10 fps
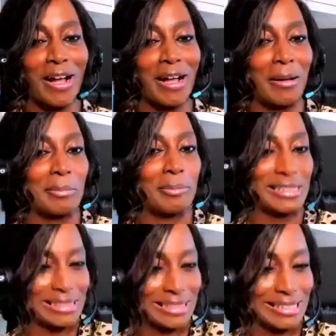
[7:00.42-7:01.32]
a
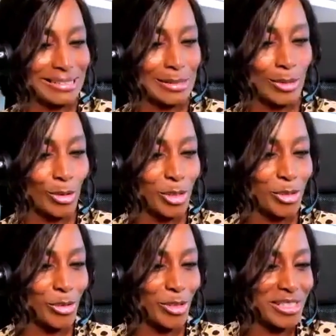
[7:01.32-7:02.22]
business, or
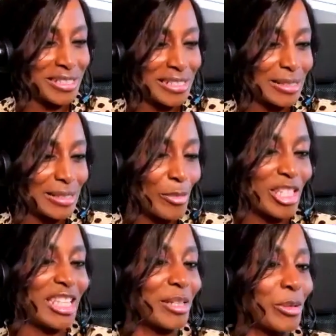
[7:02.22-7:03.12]
is
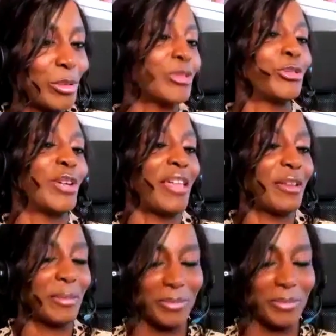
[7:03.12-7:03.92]
something that goes together?